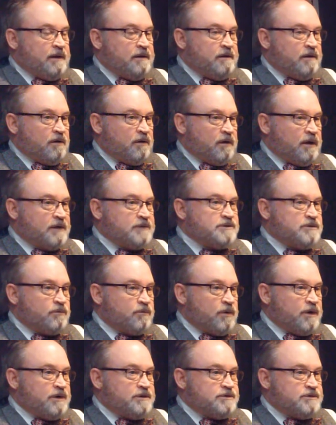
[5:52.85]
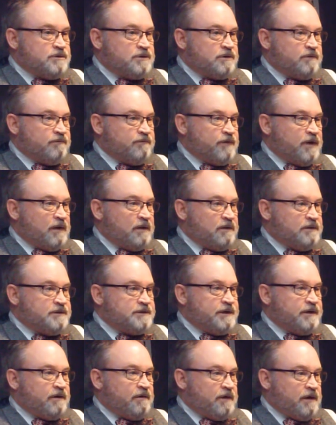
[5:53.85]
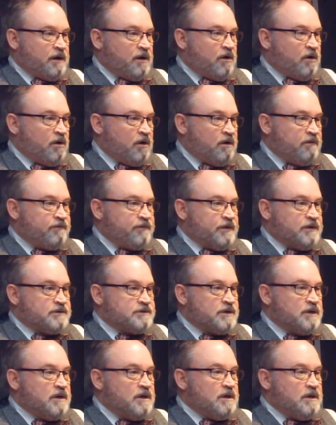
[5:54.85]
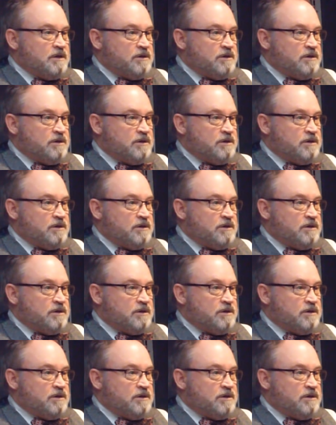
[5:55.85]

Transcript: And there are lots of ways you can volunteer at our office.